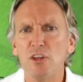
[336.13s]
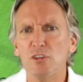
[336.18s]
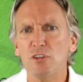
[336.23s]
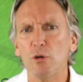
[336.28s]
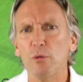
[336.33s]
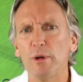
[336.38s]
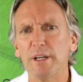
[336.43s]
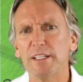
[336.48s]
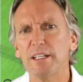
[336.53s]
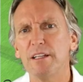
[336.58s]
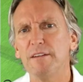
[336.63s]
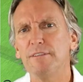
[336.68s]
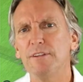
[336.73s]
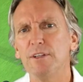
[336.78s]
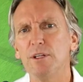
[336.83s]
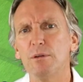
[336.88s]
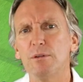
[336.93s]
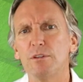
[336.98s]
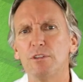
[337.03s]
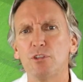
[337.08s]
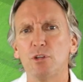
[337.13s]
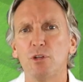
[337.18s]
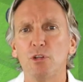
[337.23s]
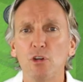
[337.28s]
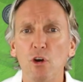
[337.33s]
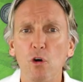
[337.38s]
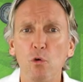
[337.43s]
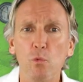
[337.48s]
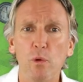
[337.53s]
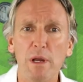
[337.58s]
directing viewers to
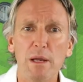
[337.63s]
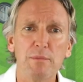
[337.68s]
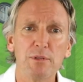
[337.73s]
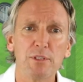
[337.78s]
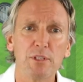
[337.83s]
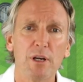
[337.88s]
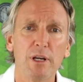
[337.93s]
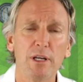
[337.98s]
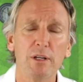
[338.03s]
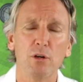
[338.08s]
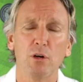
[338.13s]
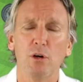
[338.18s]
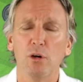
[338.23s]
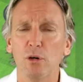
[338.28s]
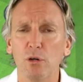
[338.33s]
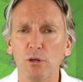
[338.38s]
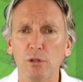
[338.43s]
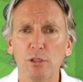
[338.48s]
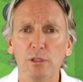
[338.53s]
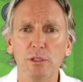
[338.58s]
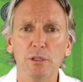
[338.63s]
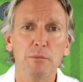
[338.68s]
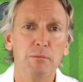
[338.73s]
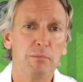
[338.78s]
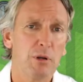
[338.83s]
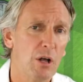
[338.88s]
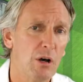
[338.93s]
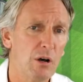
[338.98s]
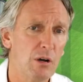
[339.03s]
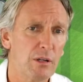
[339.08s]
your website or
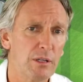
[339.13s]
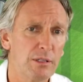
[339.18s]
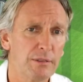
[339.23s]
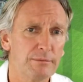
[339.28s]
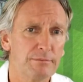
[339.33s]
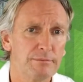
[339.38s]
blog.